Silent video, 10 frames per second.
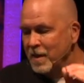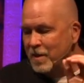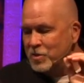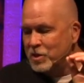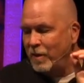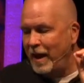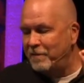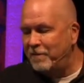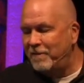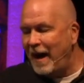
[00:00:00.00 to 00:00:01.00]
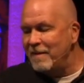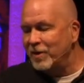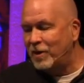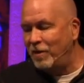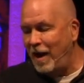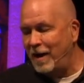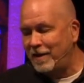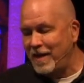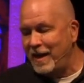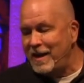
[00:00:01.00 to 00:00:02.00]
So at five
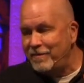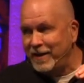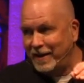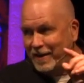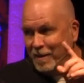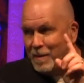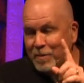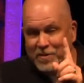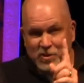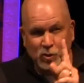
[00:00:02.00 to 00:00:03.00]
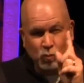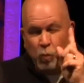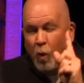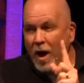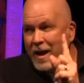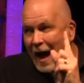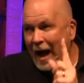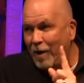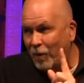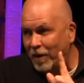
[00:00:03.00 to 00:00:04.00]
o'clock that evening, now remember, this is one
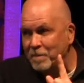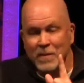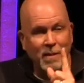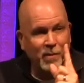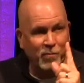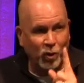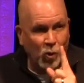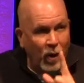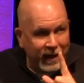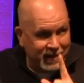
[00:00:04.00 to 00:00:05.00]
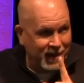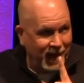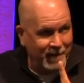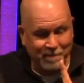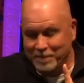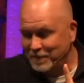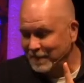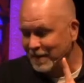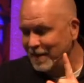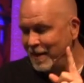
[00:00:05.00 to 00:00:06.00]
hour before quitting time.
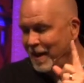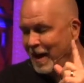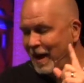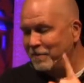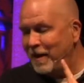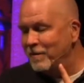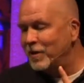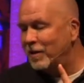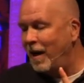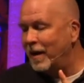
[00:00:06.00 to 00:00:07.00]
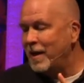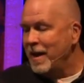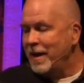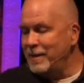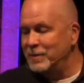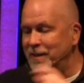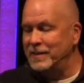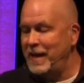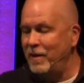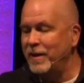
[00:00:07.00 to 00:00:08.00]
At five o'clock, he was in
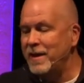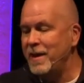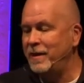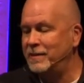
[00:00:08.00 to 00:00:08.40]
town again and